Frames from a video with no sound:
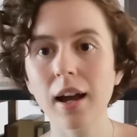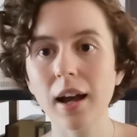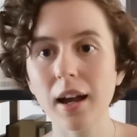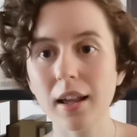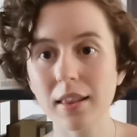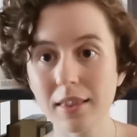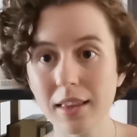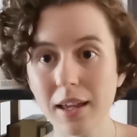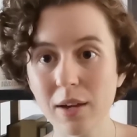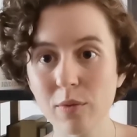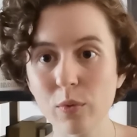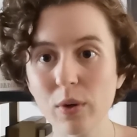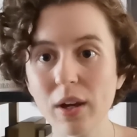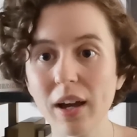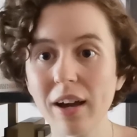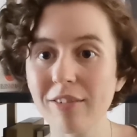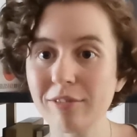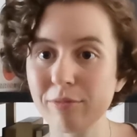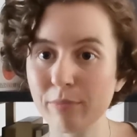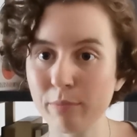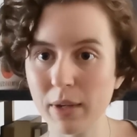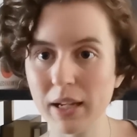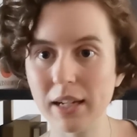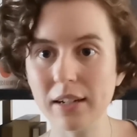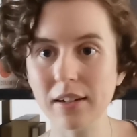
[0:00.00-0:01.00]
And then we
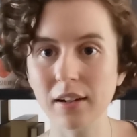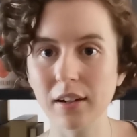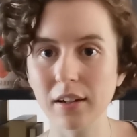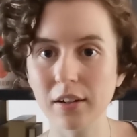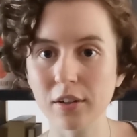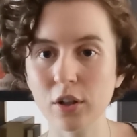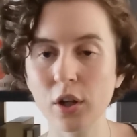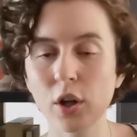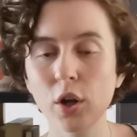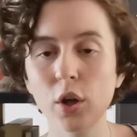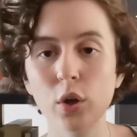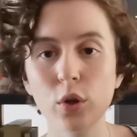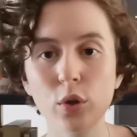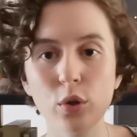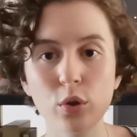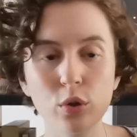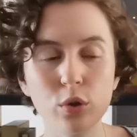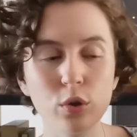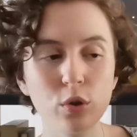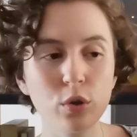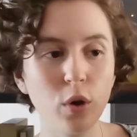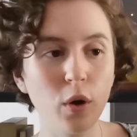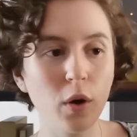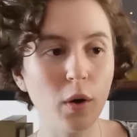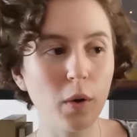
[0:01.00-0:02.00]
have Maynard,
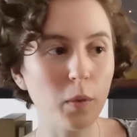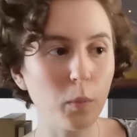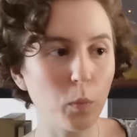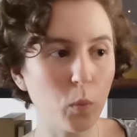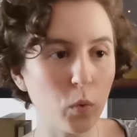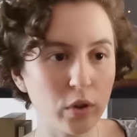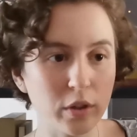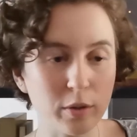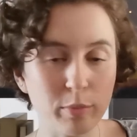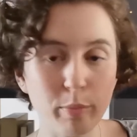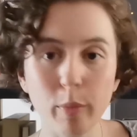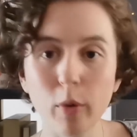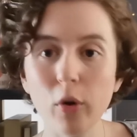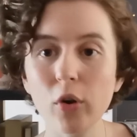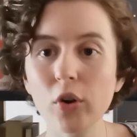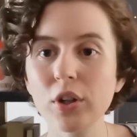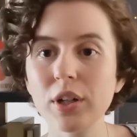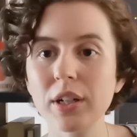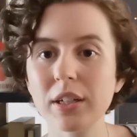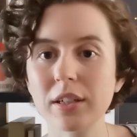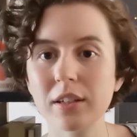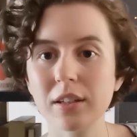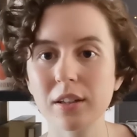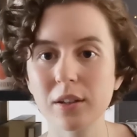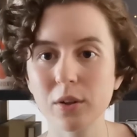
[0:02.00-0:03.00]
who was born
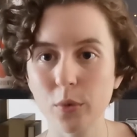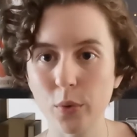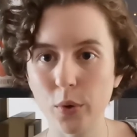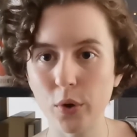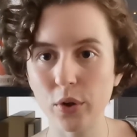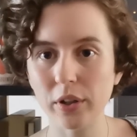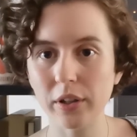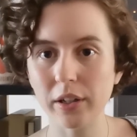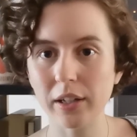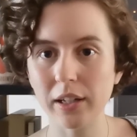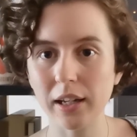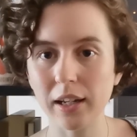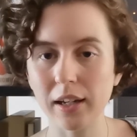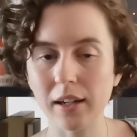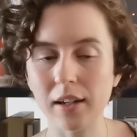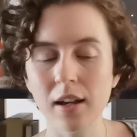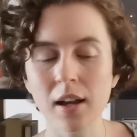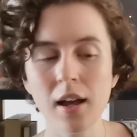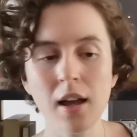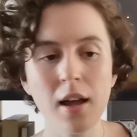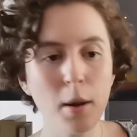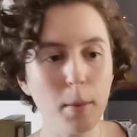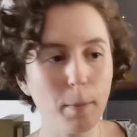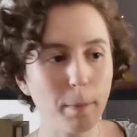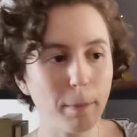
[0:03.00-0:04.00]
into The
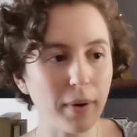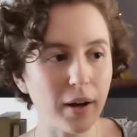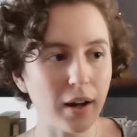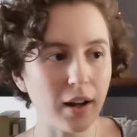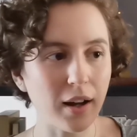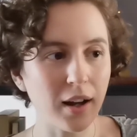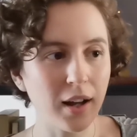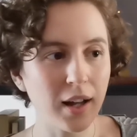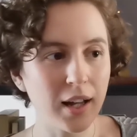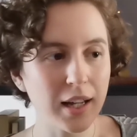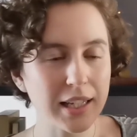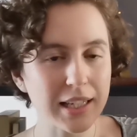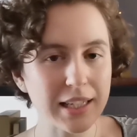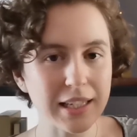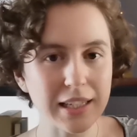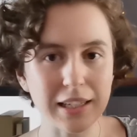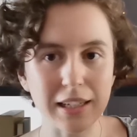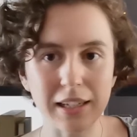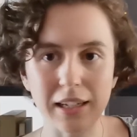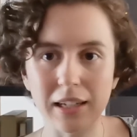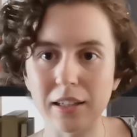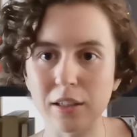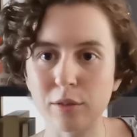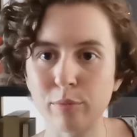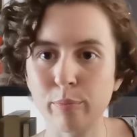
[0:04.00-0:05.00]
Quality, but
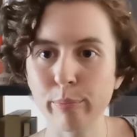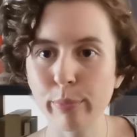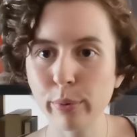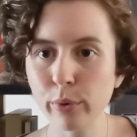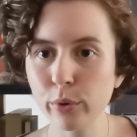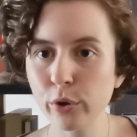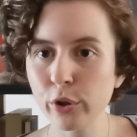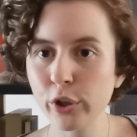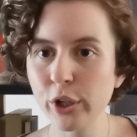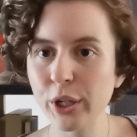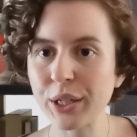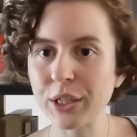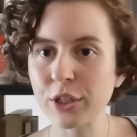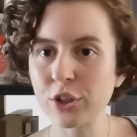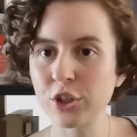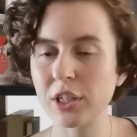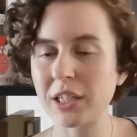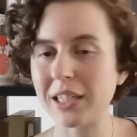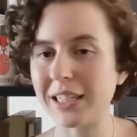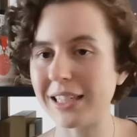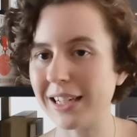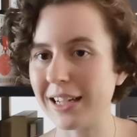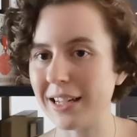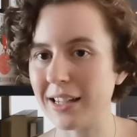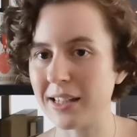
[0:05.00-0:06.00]
he is boorish,
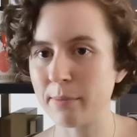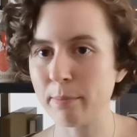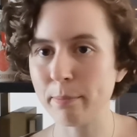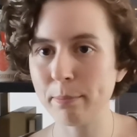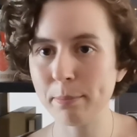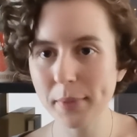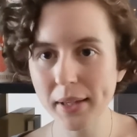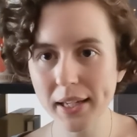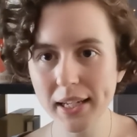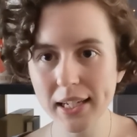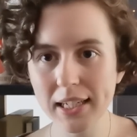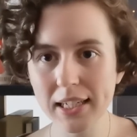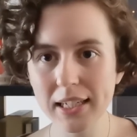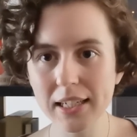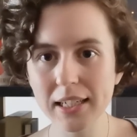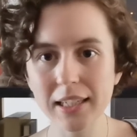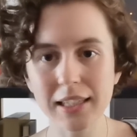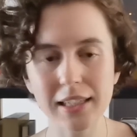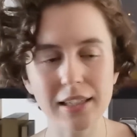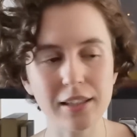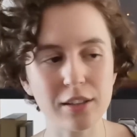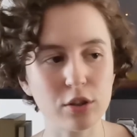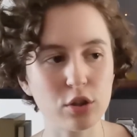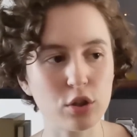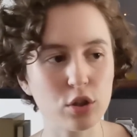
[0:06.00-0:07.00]
he is mean,
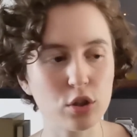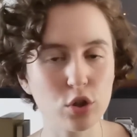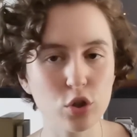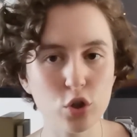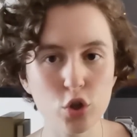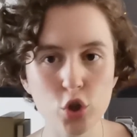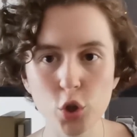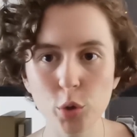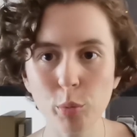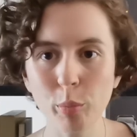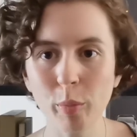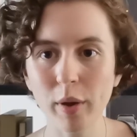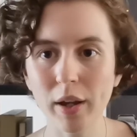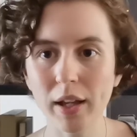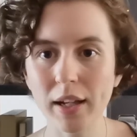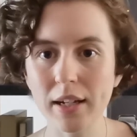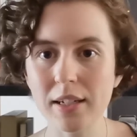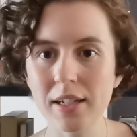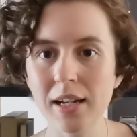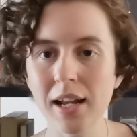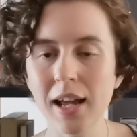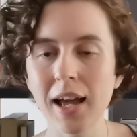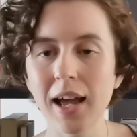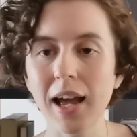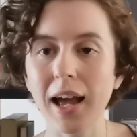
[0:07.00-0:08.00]
he's
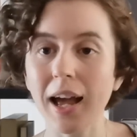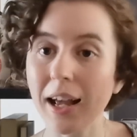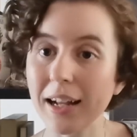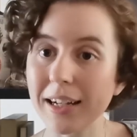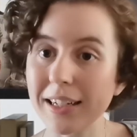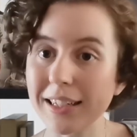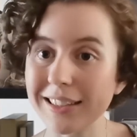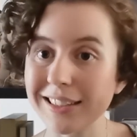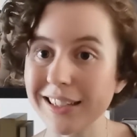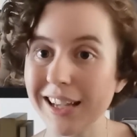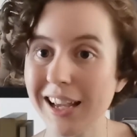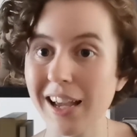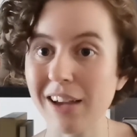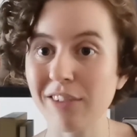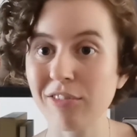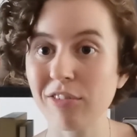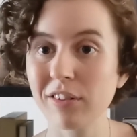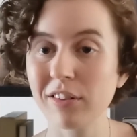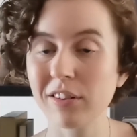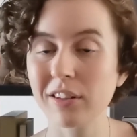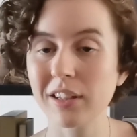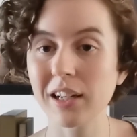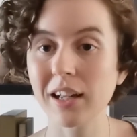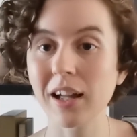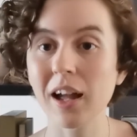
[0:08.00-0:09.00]
stupid, and he's
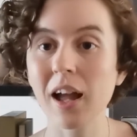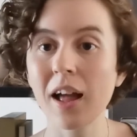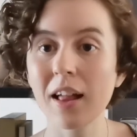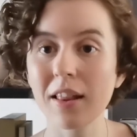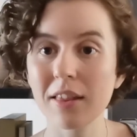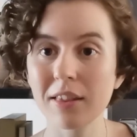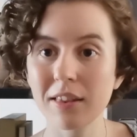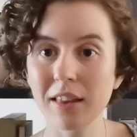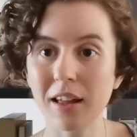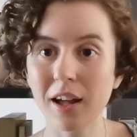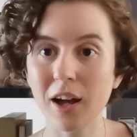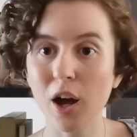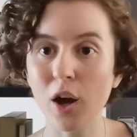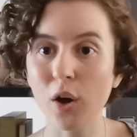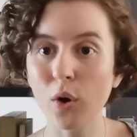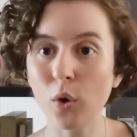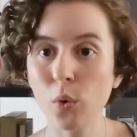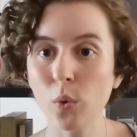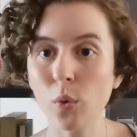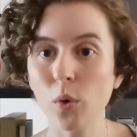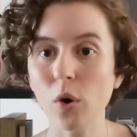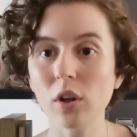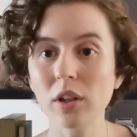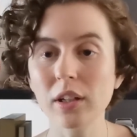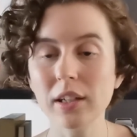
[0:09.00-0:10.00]
everything that a
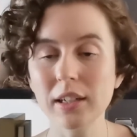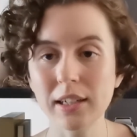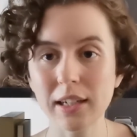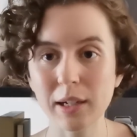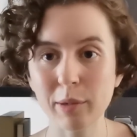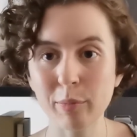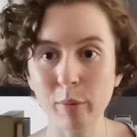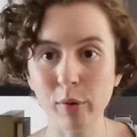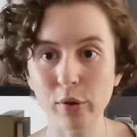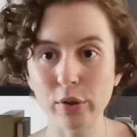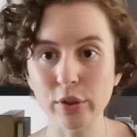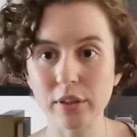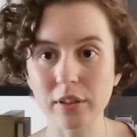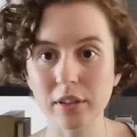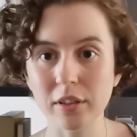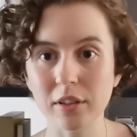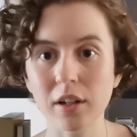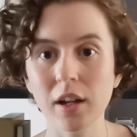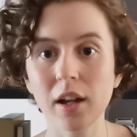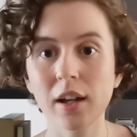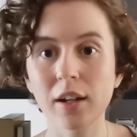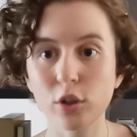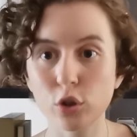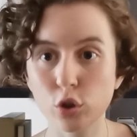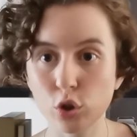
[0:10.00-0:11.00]
quality
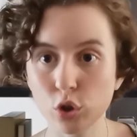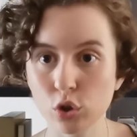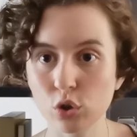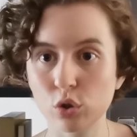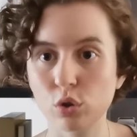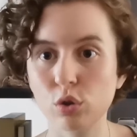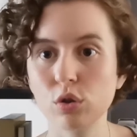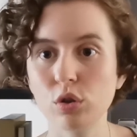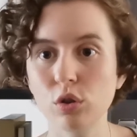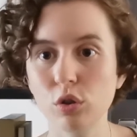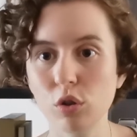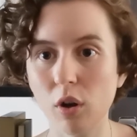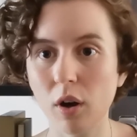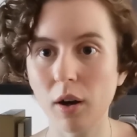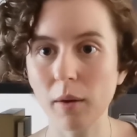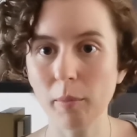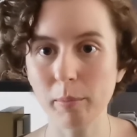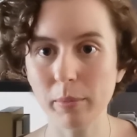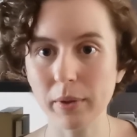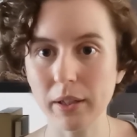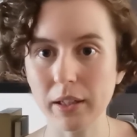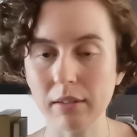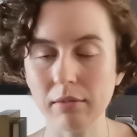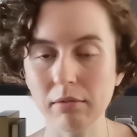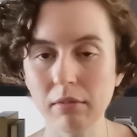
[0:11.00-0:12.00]
person should
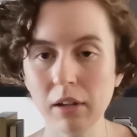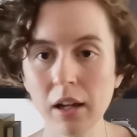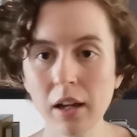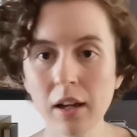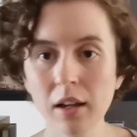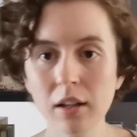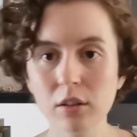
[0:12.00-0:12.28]
not be.